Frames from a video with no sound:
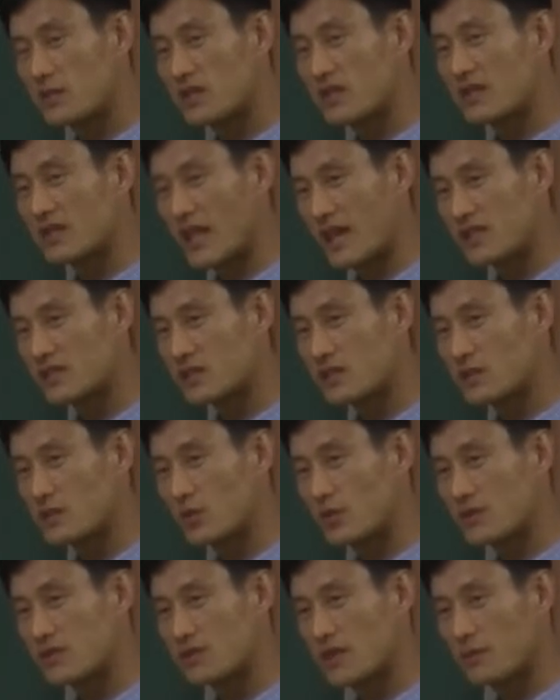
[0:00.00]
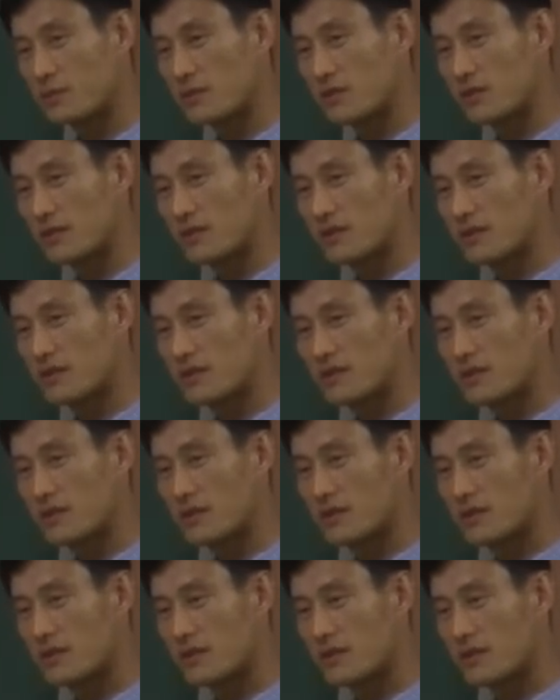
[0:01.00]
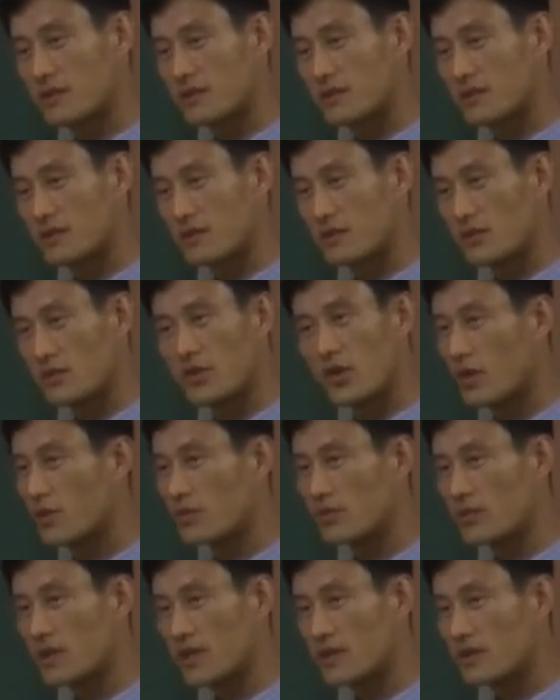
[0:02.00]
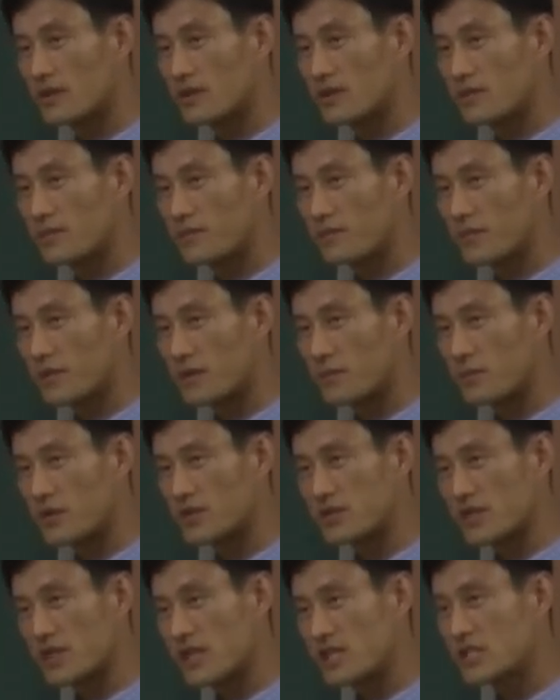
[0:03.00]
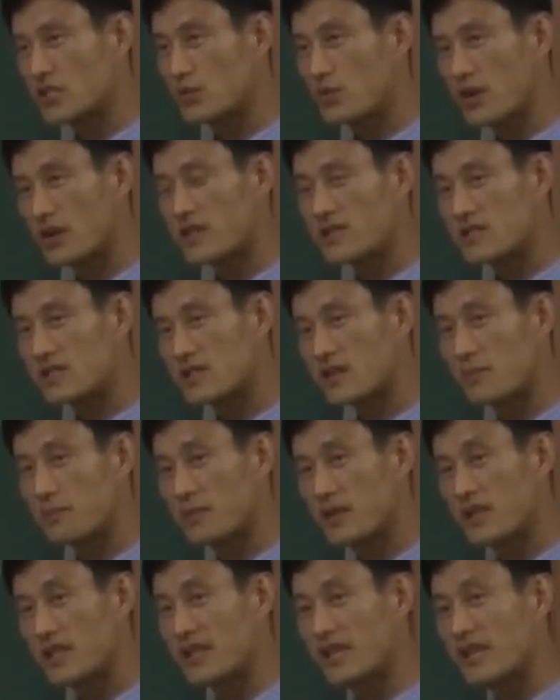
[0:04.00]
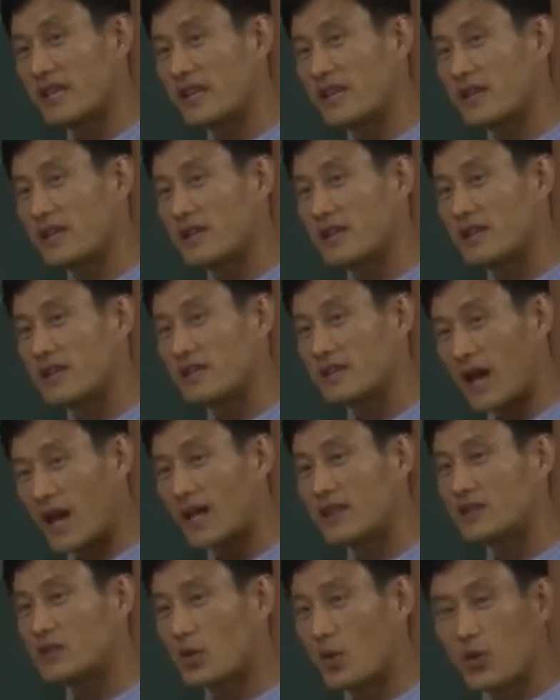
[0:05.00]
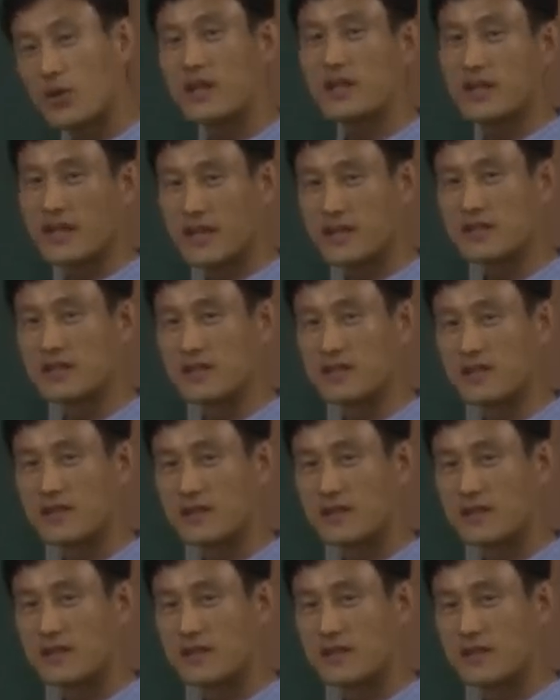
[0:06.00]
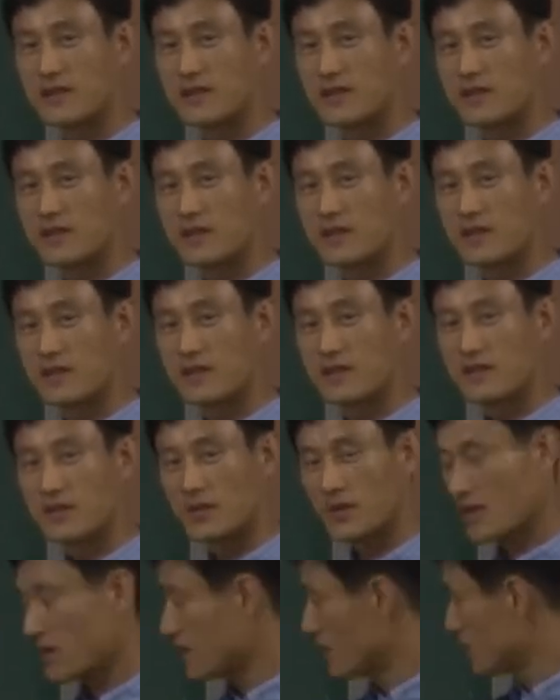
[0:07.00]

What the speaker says: the next noise sample? No, right? Because each one is completely not correlated. Okay,